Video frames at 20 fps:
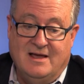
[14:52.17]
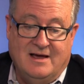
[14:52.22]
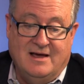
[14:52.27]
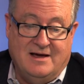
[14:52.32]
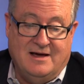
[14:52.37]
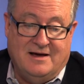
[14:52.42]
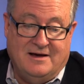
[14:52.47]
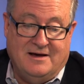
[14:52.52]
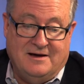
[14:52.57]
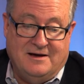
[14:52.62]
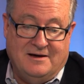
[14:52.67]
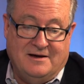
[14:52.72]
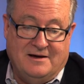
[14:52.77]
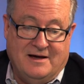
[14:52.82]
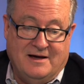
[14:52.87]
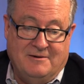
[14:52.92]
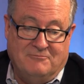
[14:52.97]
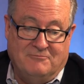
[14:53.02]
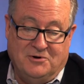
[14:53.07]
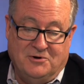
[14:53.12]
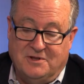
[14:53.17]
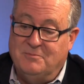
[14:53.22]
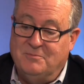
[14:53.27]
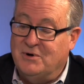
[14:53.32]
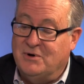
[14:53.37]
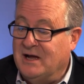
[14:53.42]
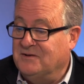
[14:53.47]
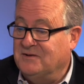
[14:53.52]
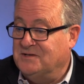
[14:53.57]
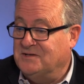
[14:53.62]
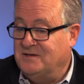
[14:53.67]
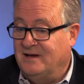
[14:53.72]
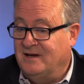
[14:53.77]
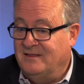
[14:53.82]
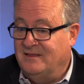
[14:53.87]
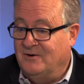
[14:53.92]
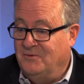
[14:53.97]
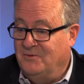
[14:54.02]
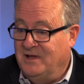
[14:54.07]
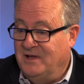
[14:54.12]
I'm really proud to say
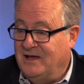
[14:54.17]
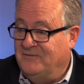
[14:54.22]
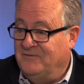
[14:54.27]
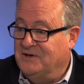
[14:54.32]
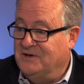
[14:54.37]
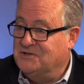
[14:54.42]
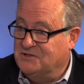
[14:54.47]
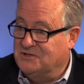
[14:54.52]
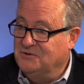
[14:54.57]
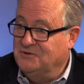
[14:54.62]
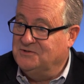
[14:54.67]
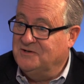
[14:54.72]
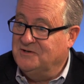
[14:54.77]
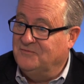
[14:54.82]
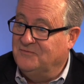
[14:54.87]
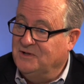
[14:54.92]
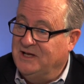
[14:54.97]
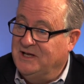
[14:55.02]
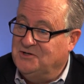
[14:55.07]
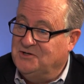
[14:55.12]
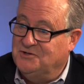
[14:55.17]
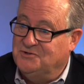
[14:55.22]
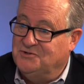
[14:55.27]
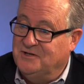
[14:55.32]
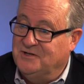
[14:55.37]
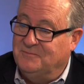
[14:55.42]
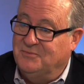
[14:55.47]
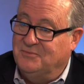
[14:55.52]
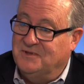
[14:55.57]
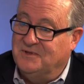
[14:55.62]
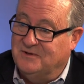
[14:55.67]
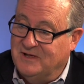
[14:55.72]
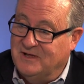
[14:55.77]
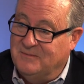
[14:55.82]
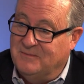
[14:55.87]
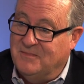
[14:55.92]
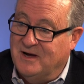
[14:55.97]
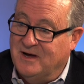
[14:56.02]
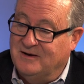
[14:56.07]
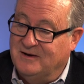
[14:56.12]
that we have an exclusive relationship with Glenmont